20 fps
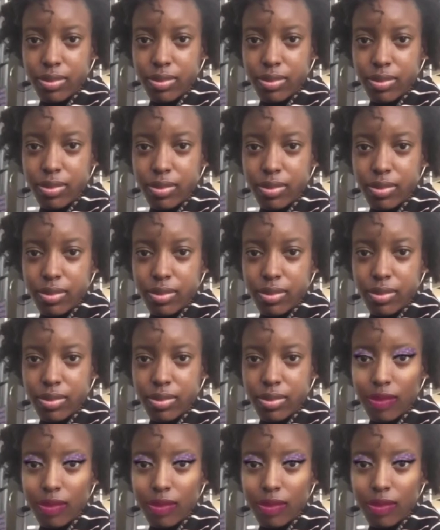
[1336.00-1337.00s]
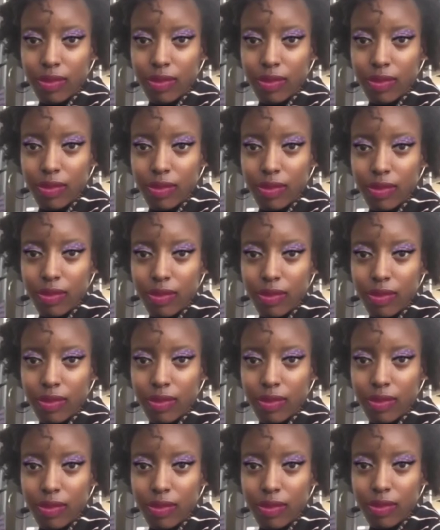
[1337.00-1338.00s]

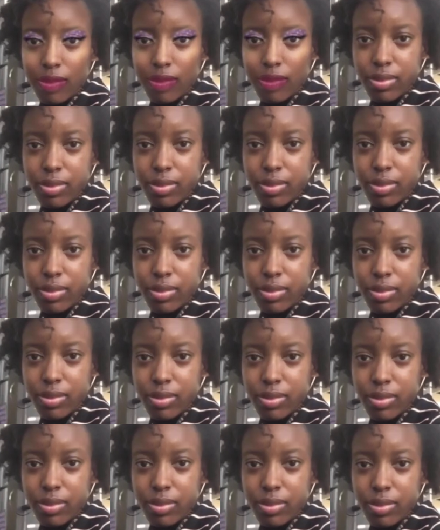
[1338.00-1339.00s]
The person shown says nothing.